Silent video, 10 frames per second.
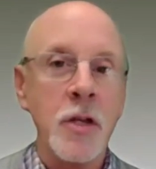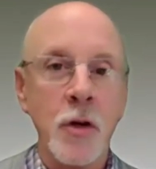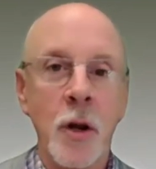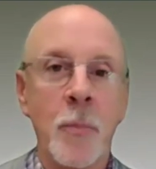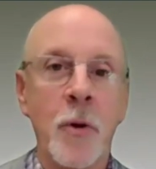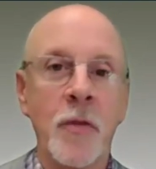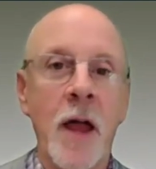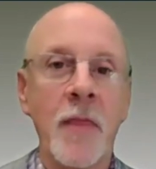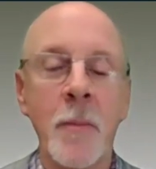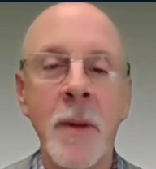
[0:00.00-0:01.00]
we're also going to
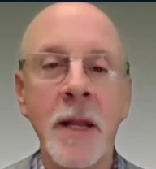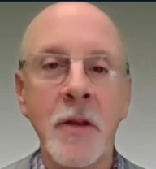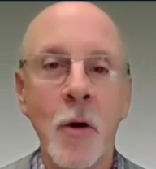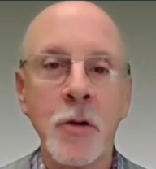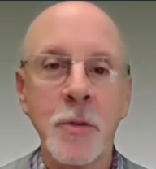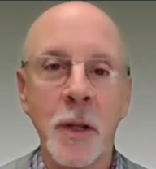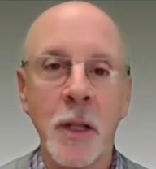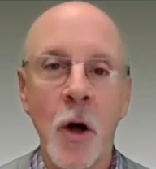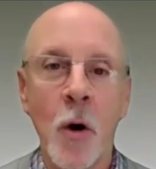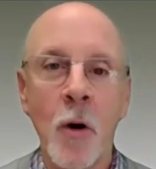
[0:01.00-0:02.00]
put that in the meeting
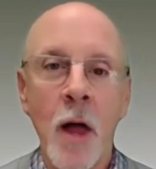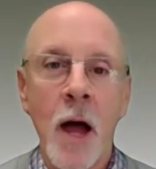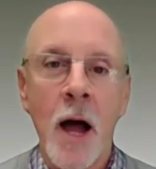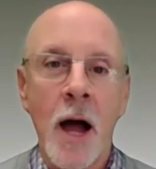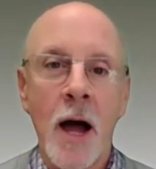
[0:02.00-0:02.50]
notes below.